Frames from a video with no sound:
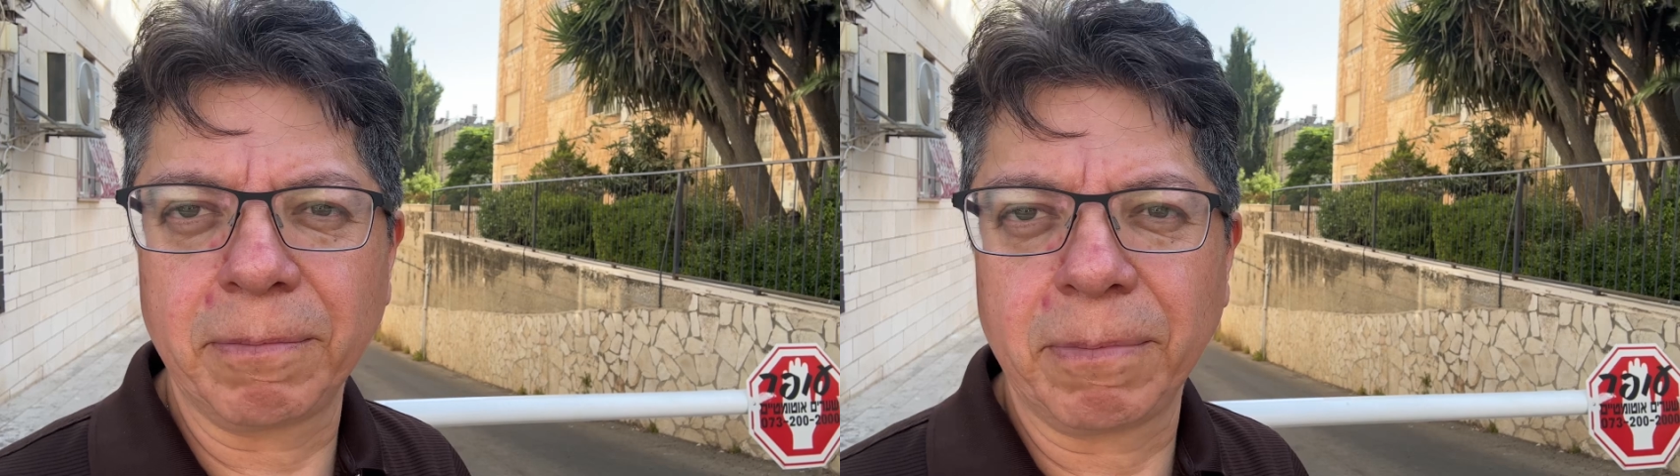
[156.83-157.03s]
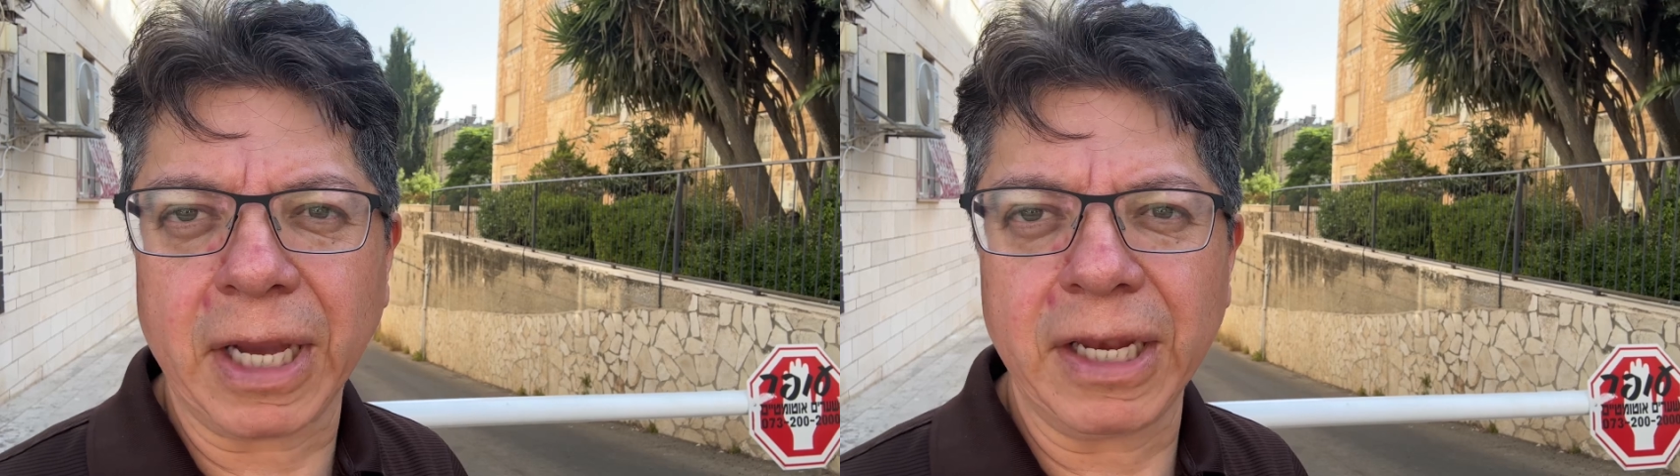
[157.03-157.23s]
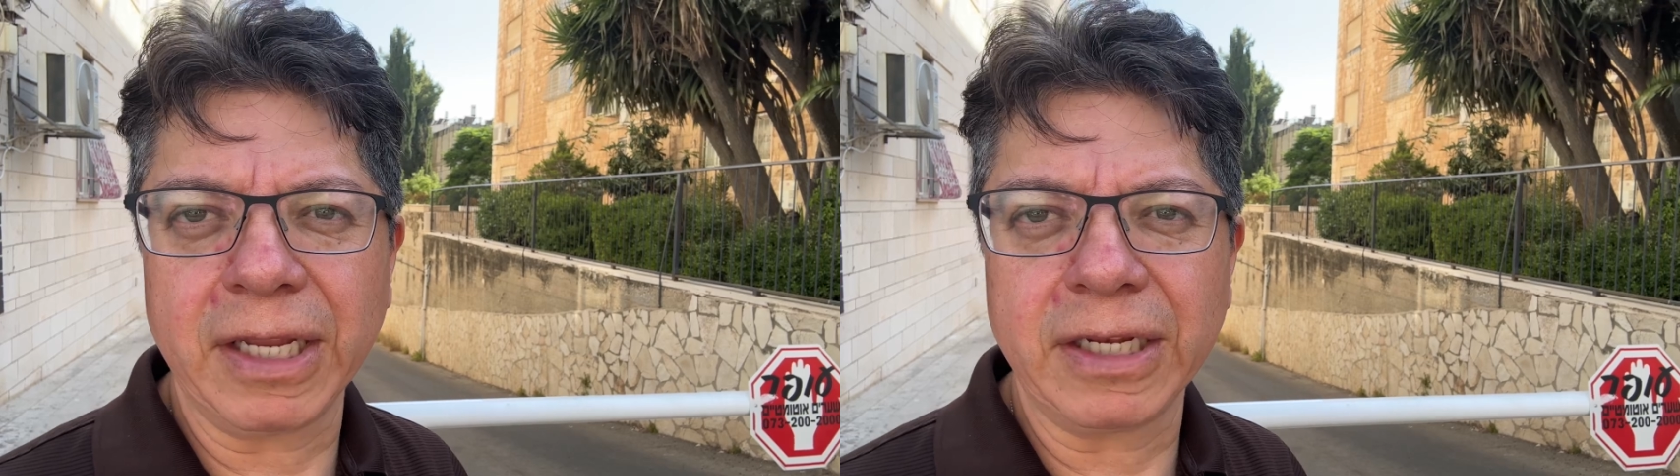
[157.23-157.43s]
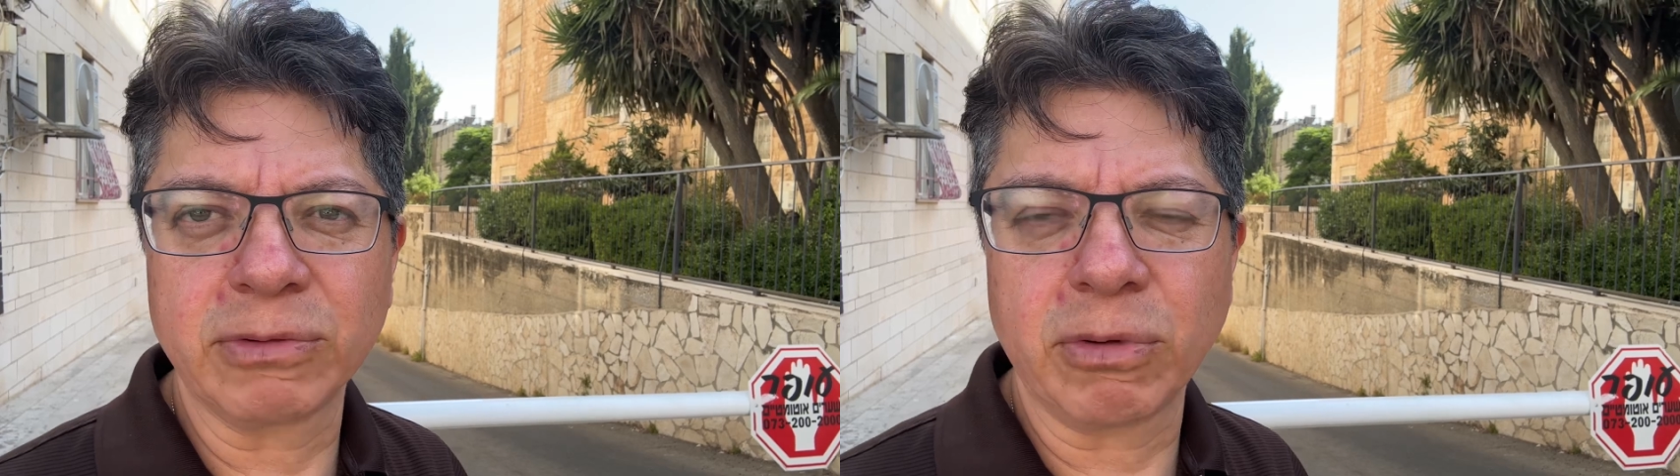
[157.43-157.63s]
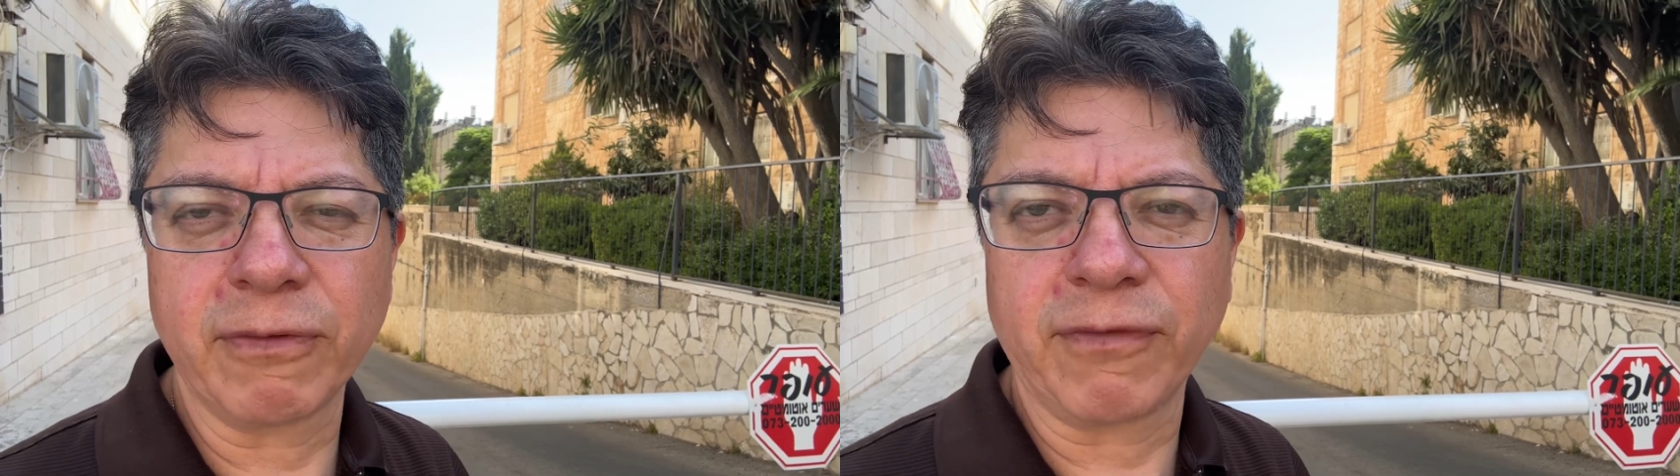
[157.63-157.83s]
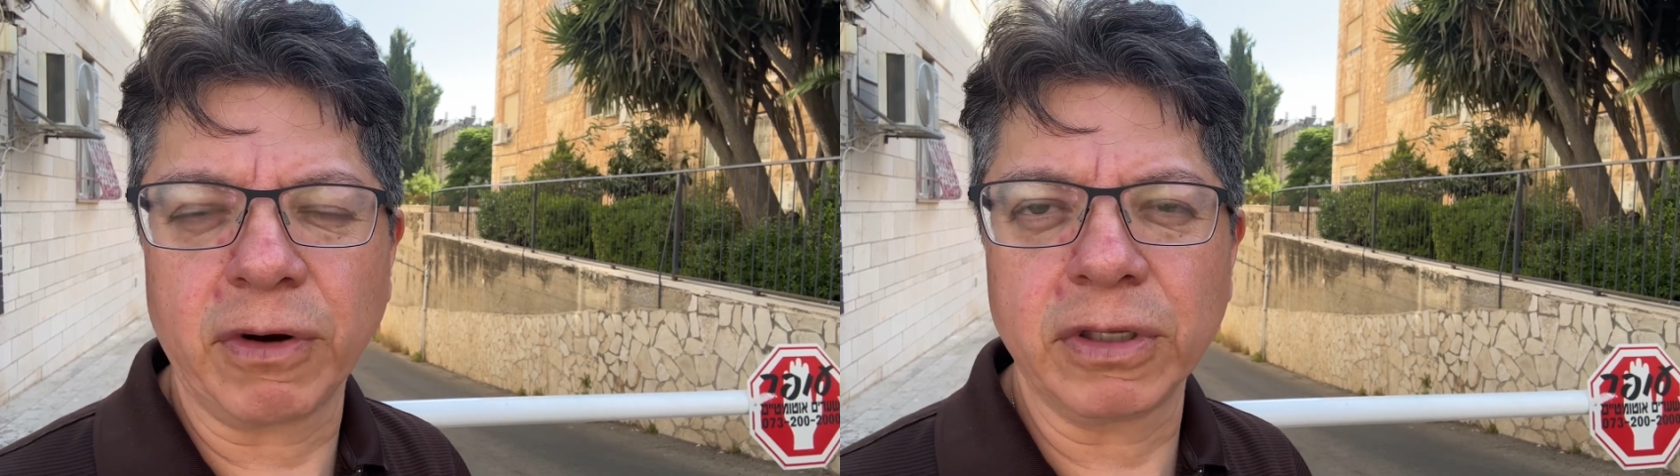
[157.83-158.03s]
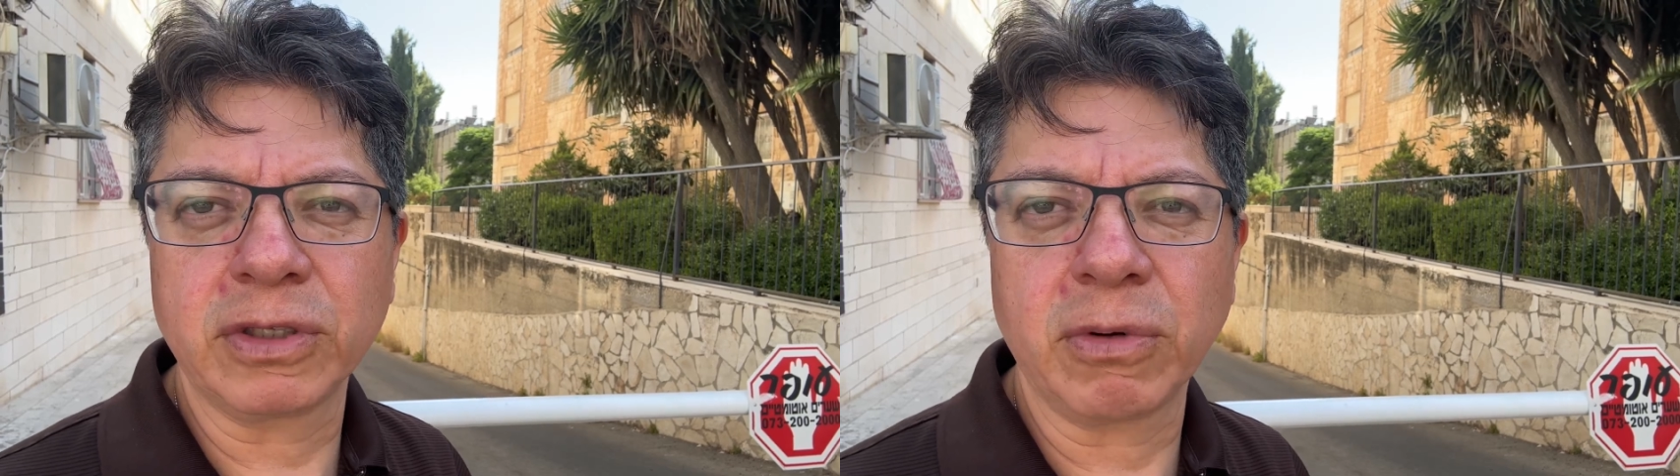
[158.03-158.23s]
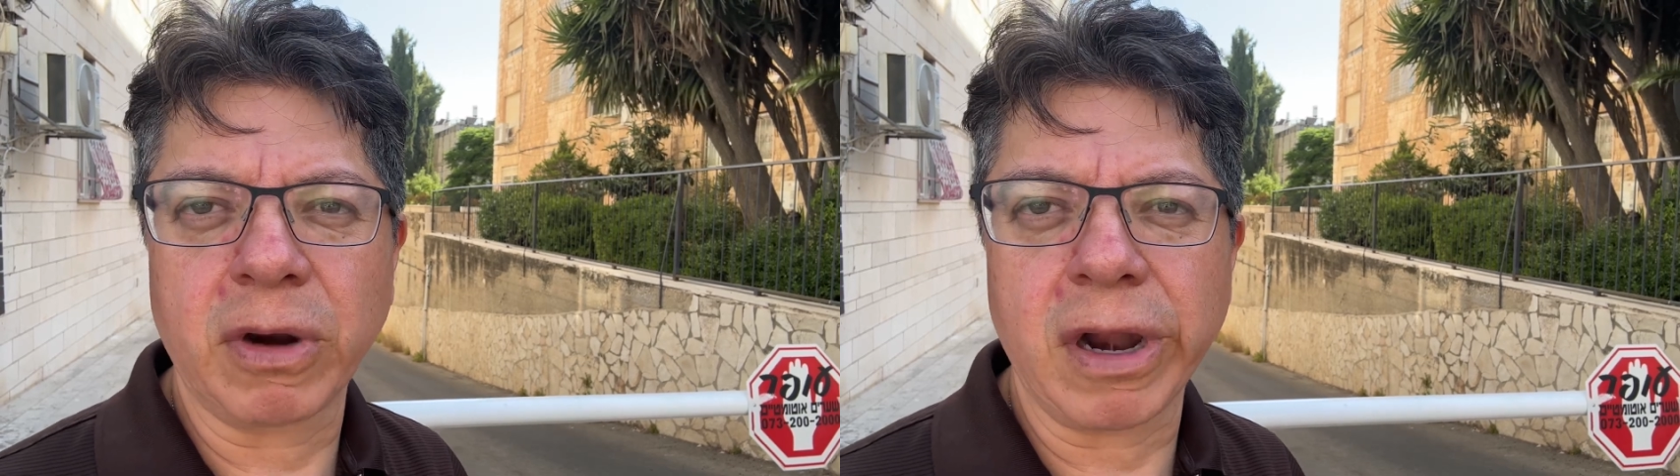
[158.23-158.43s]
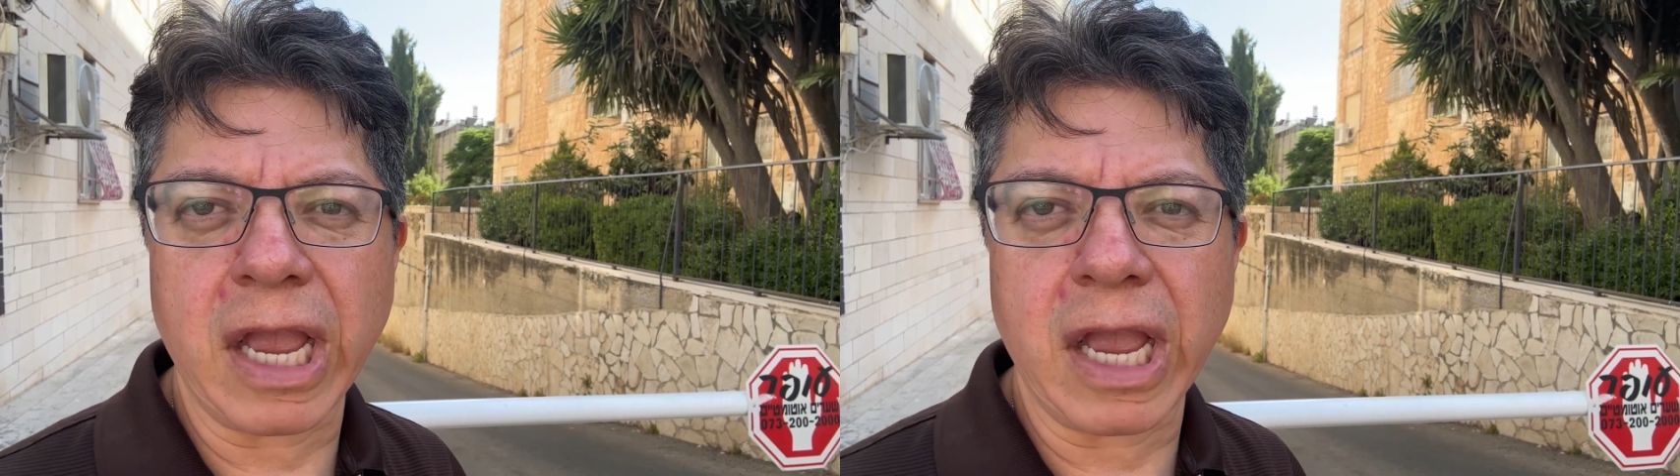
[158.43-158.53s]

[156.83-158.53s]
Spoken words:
Biden is referring to are